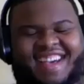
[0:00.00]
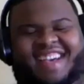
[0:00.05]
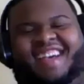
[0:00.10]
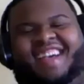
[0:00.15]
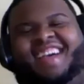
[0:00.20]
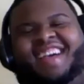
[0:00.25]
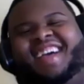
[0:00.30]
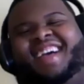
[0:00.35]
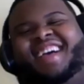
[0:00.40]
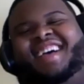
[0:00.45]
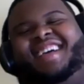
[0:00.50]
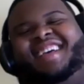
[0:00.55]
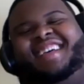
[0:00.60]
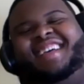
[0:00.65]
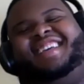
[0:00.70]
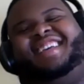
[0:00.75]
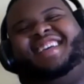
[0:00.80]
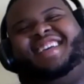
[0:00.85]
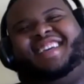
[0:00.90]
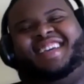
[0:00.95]
in
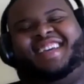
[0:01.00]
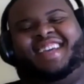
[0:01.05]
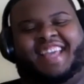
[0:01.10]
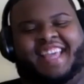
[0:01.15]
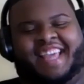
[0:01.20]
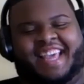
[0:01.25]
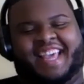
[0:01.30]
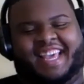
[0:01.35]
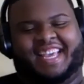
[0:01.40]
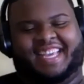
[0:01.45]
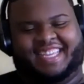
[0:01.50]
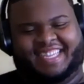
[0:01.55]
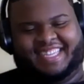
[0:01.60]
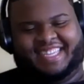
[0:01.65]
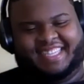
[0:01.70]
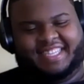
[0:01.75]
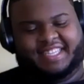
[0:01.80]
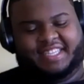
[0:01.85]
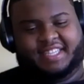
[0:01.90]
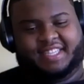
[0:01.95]
college. Do you have
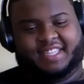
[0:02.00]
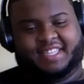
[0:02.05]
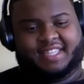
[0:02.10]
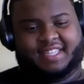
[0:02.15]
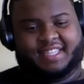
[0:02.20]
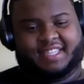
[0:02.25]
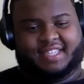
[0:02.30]
another